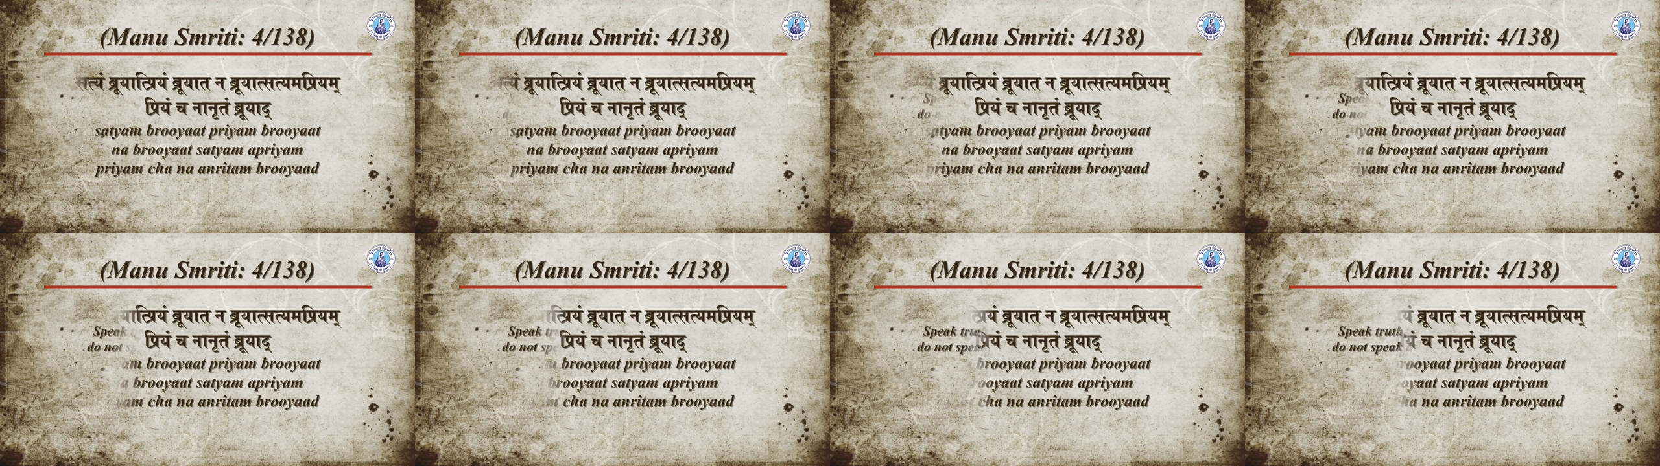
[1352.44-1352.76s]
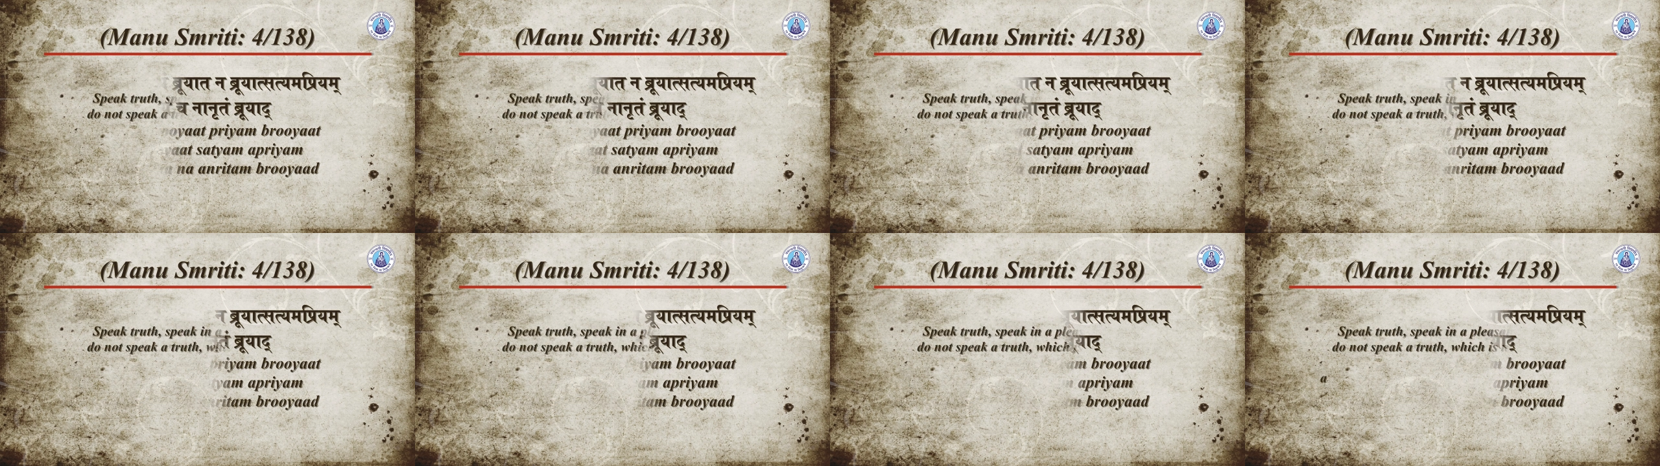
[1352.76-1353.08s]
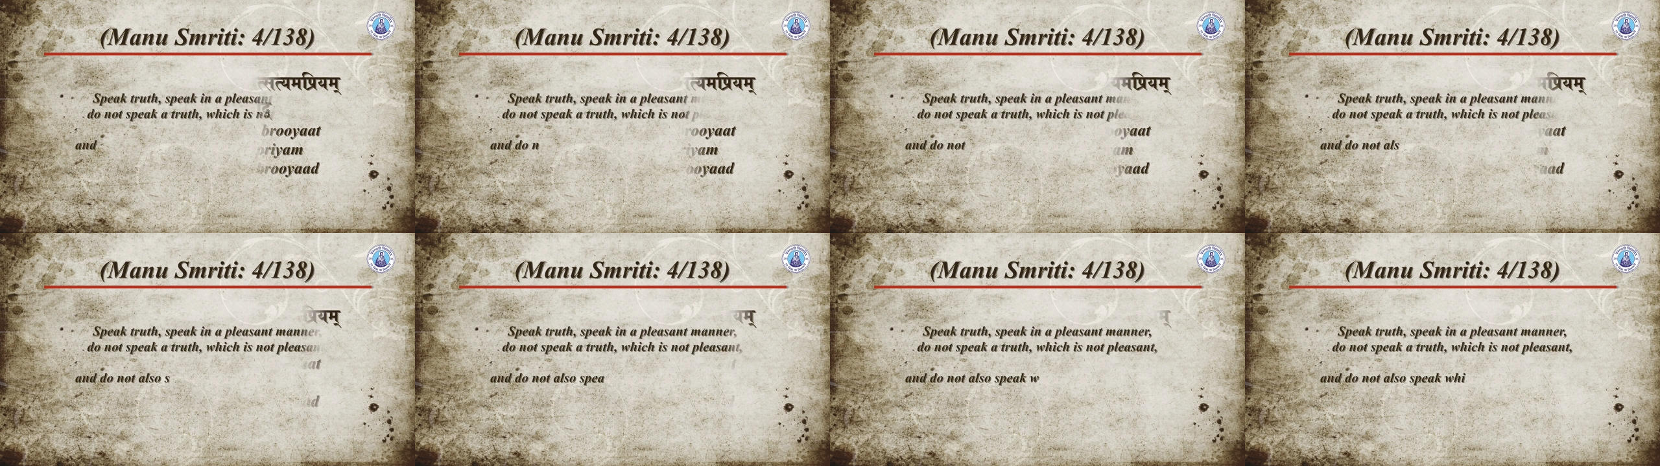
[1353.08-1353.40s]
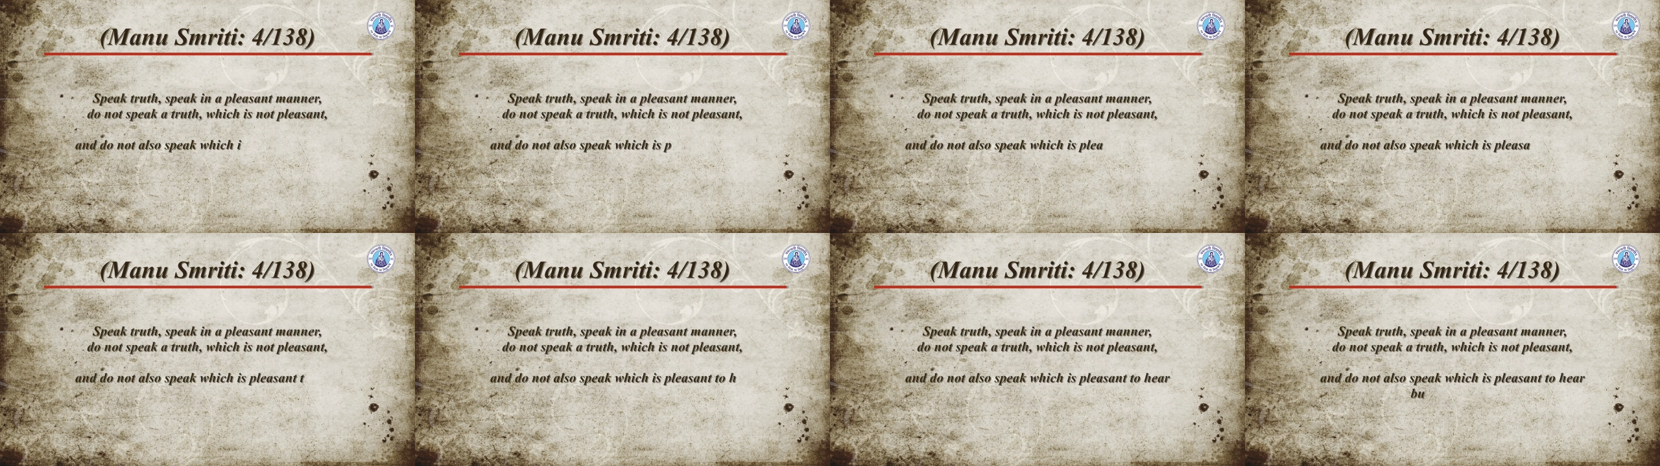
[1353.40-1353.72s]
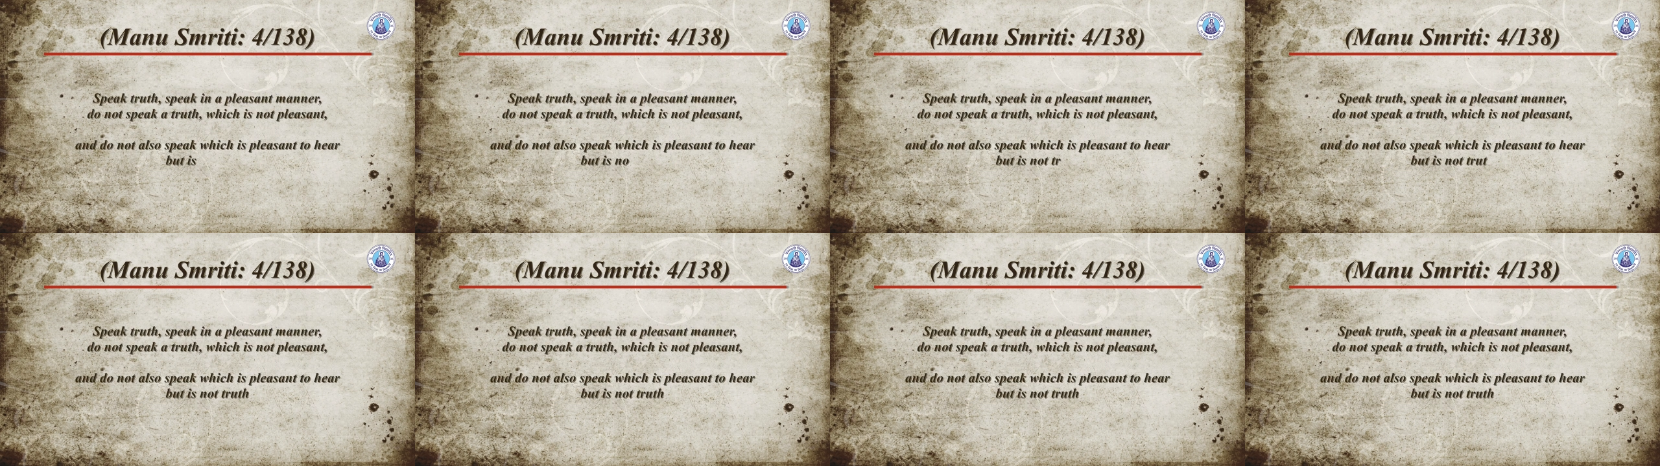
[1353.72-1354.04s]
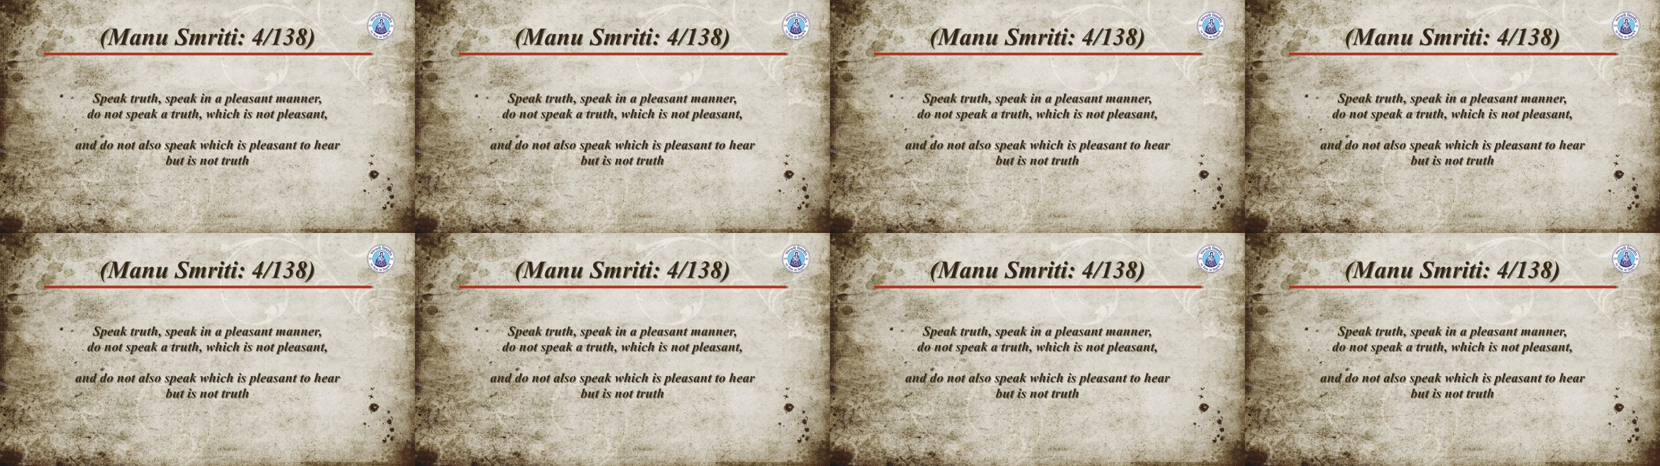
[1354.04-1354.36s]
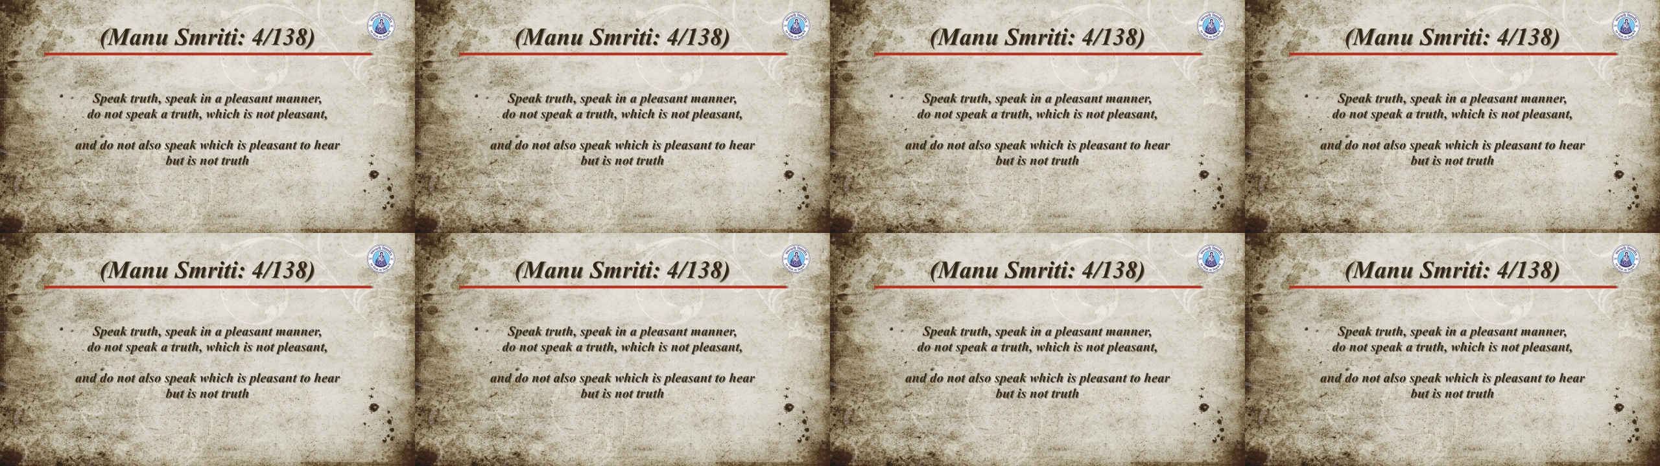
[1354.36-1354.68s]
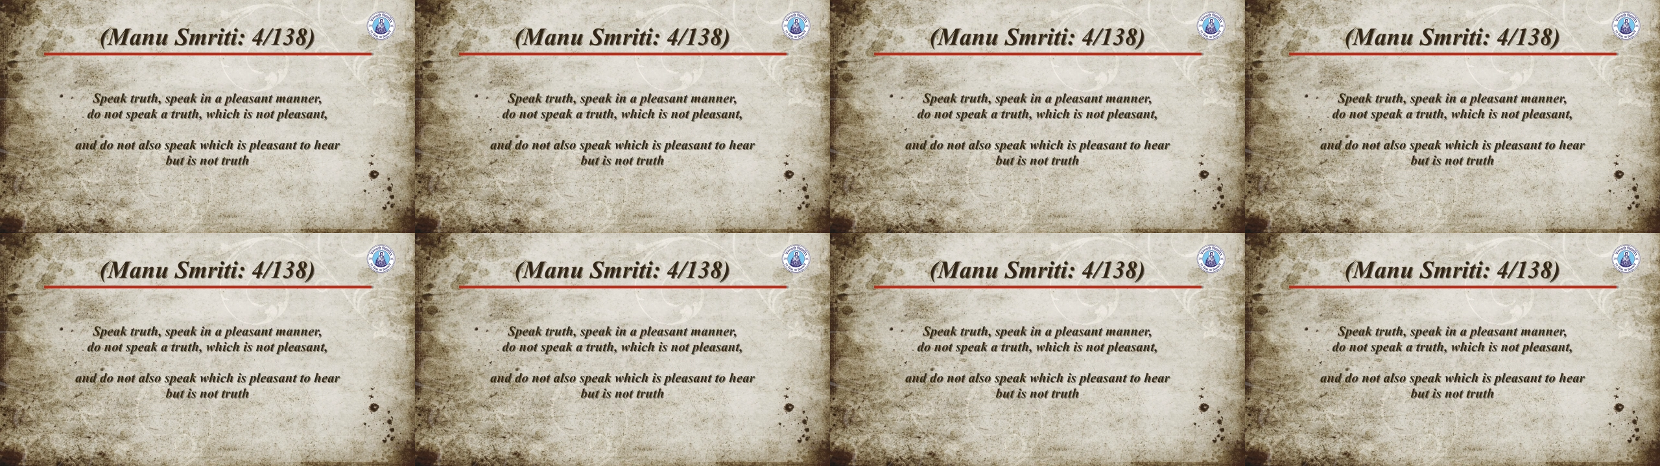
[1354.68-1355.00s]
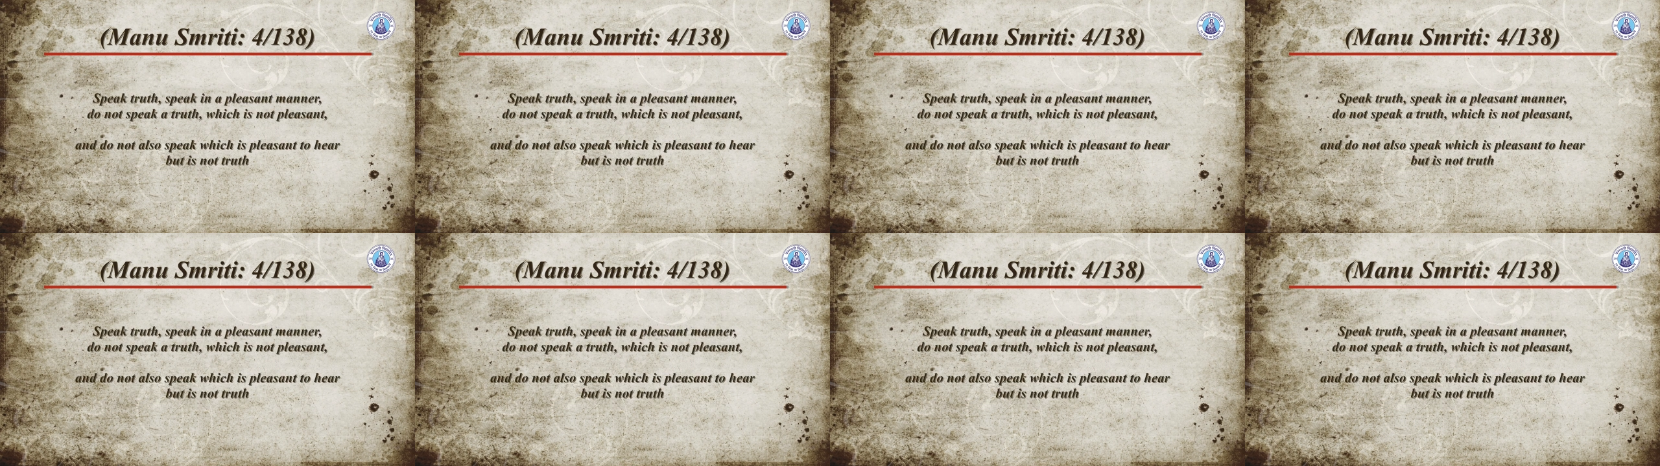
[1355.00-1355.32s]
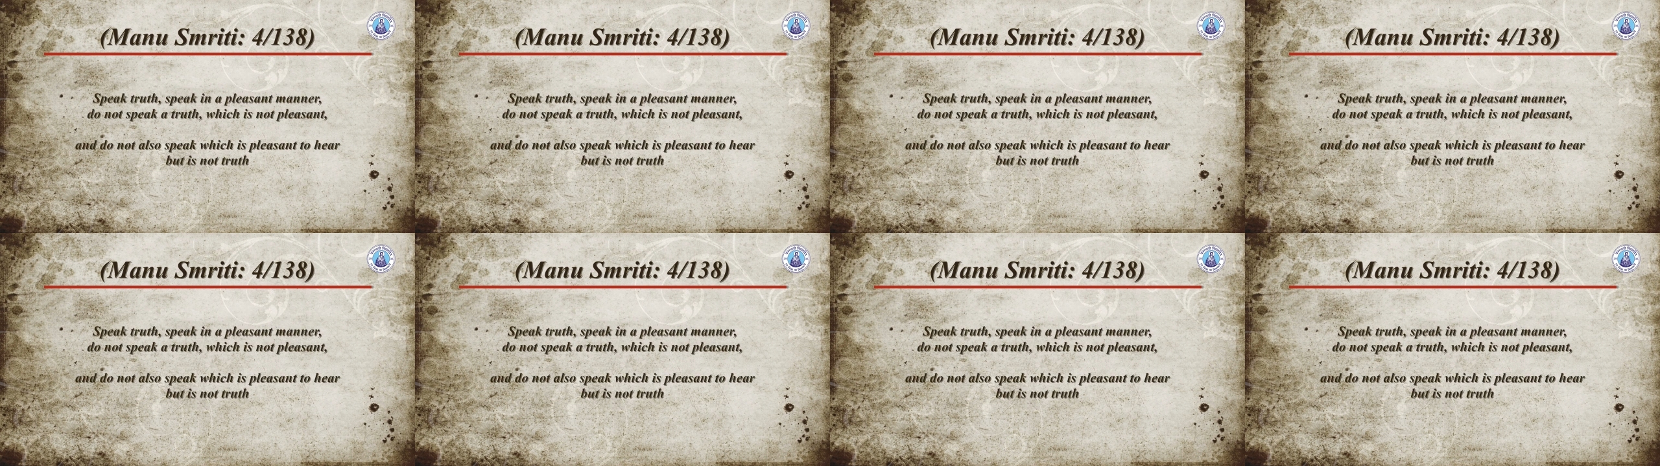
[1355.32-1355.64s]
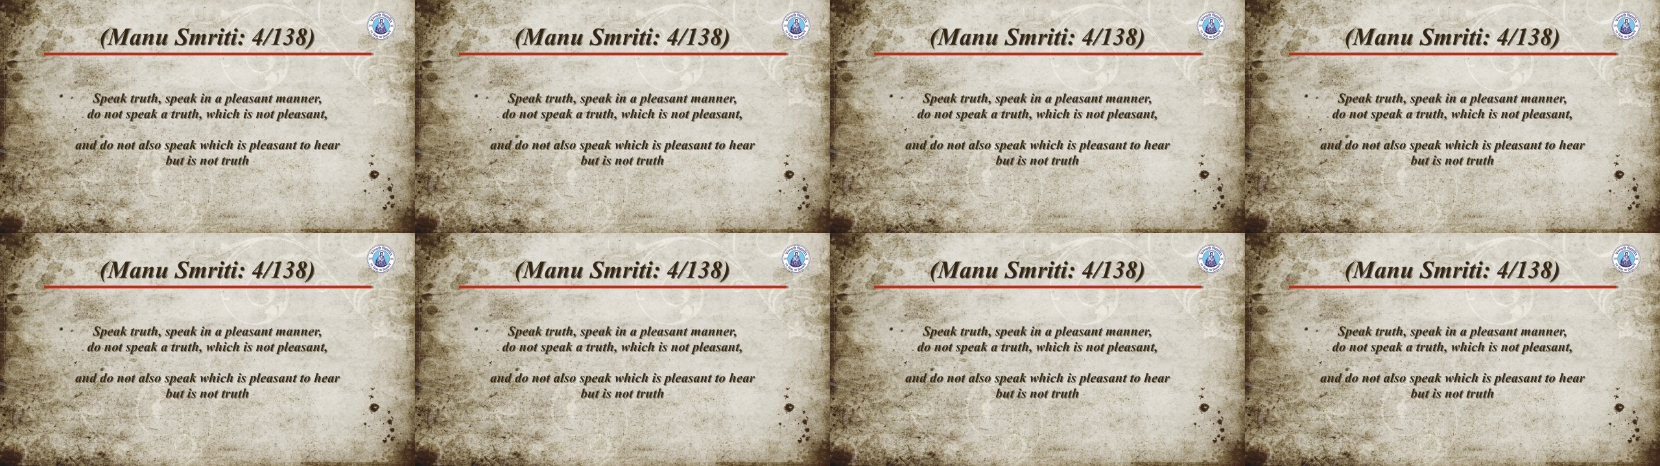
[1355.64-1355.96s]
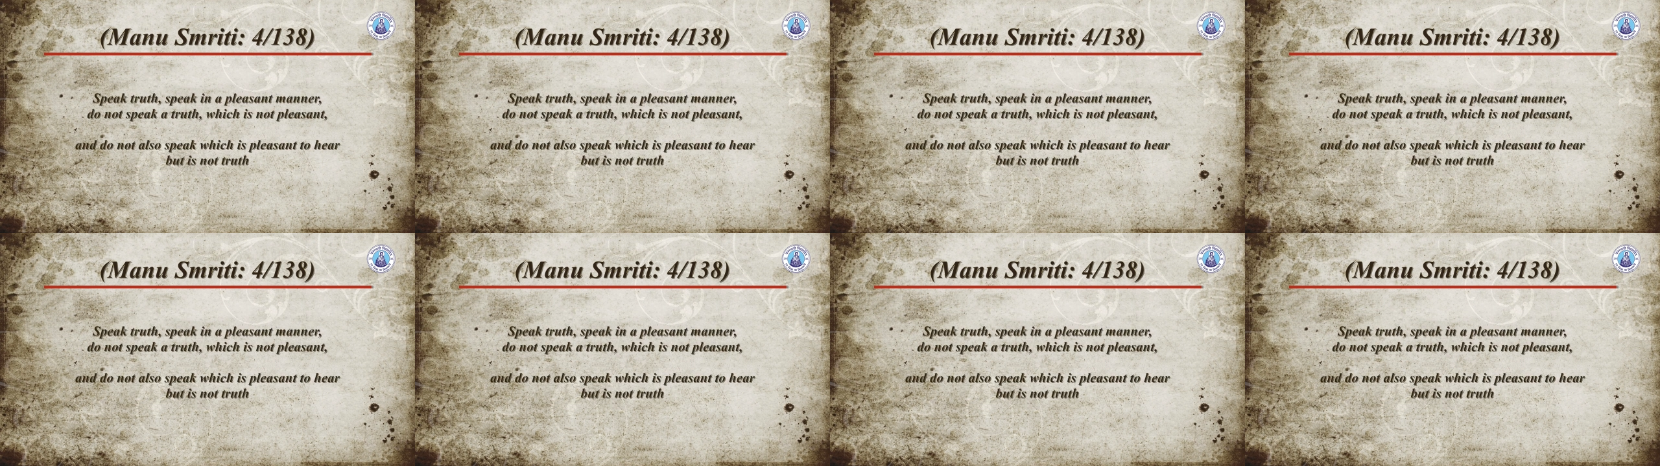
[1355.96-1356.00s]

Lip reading: No face is visible, so there are no lips to read.